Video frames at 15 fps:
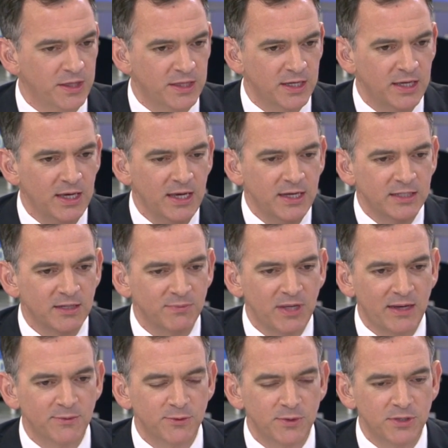that
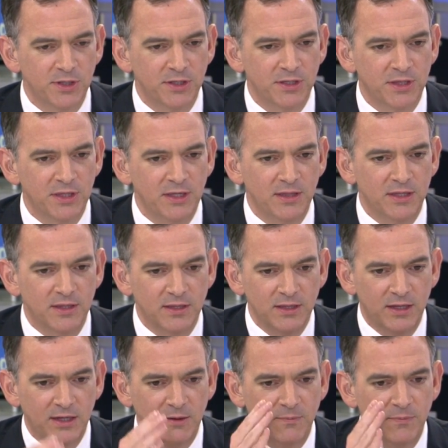sometimes we start to think
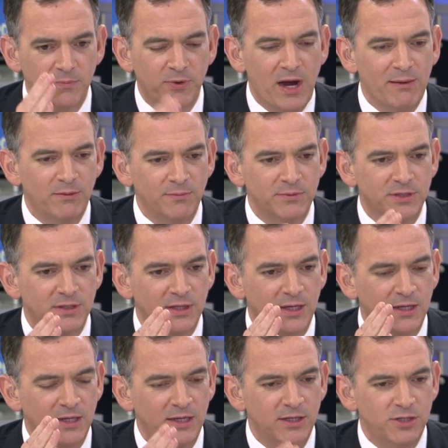that problems
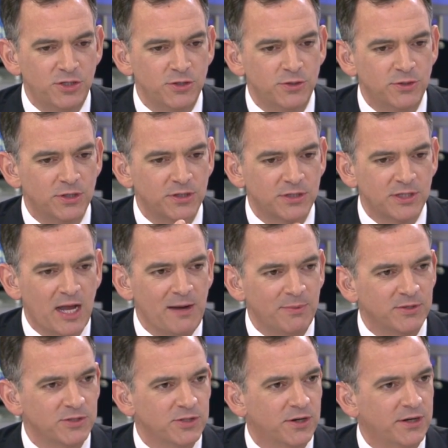and issues stop
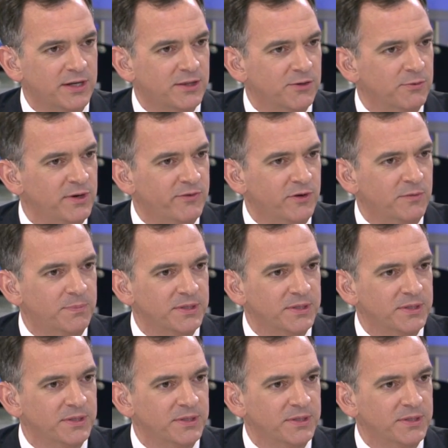and start at the river.